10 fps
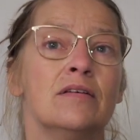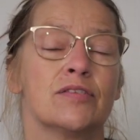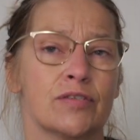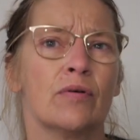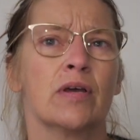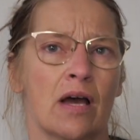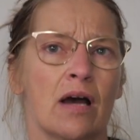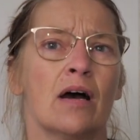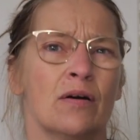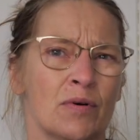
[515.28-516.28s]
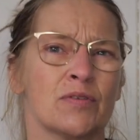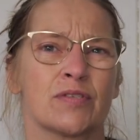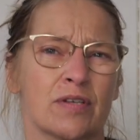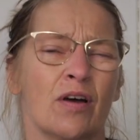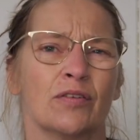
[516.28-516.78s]
So yeah, I
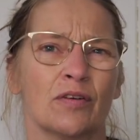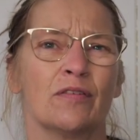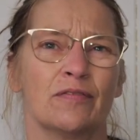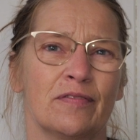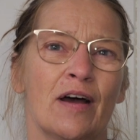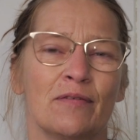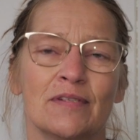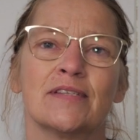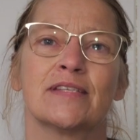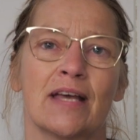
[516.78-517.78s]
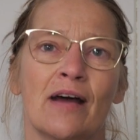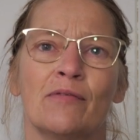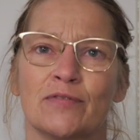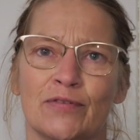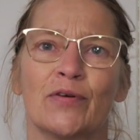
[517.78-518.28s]
was kind of, I will say I
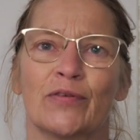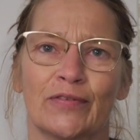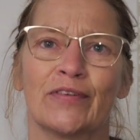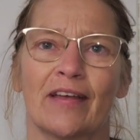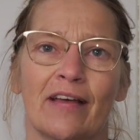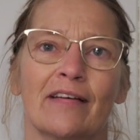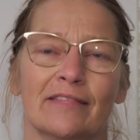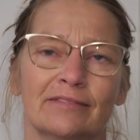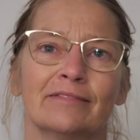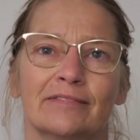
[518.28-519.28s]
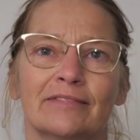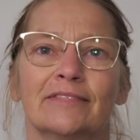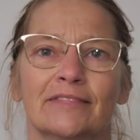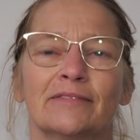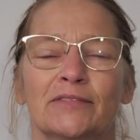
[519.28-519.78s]
was not
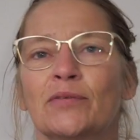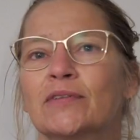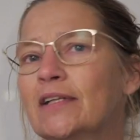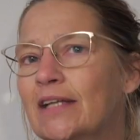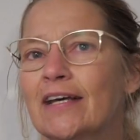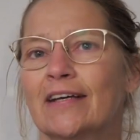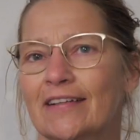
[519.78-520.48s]
totally.